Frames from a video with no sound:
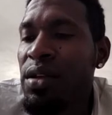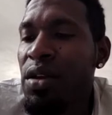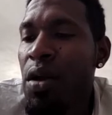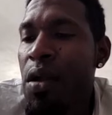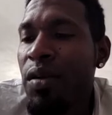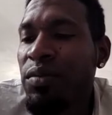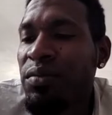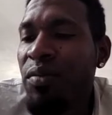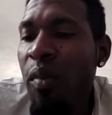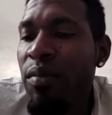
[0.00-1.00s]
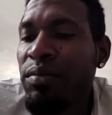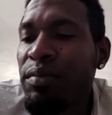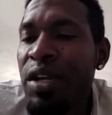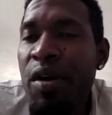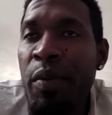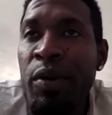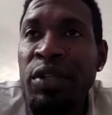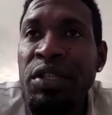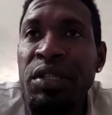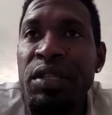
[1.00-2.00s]
You know, big up
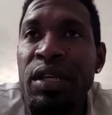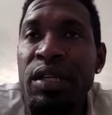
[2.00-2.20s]
coaches.